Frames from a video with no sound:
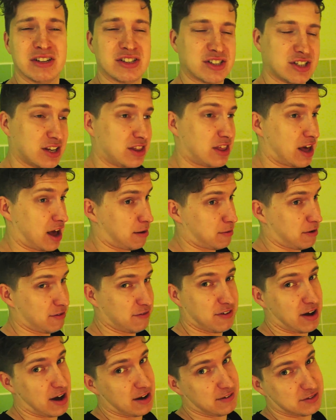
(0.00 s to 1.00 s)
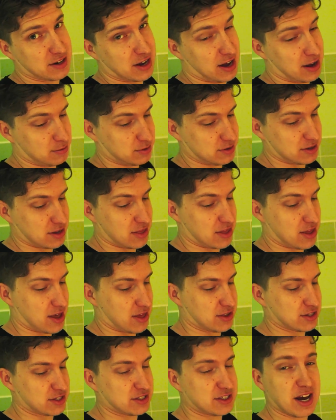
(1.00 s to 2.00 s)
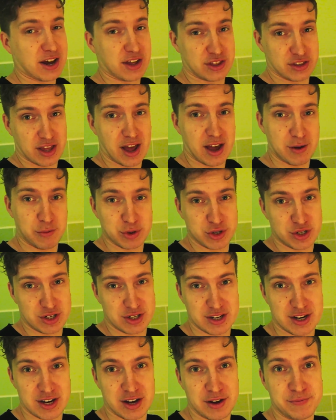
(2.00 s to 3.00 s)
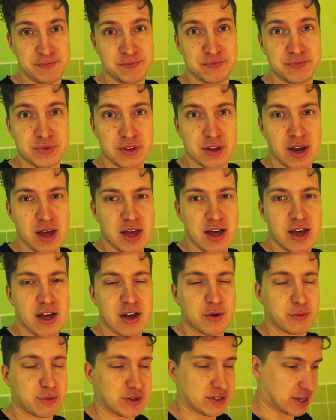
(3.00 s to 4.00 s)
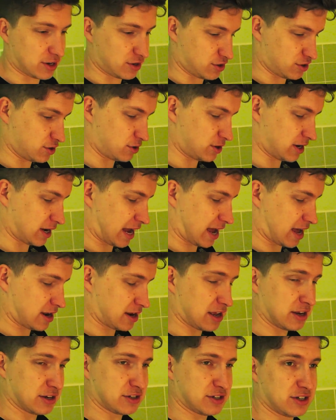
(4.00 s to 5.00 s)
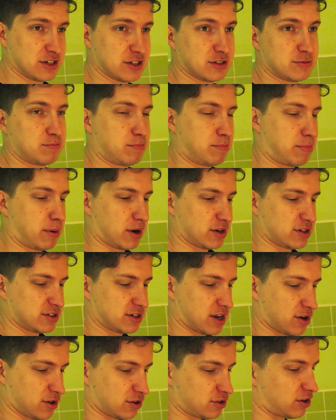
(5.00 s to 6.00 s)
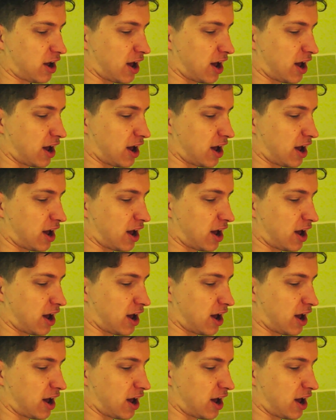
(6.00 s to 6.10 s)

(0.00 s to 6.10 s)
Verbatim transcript: She did that about five times, and then the sixth time when she did it, we said no again, and she just burst out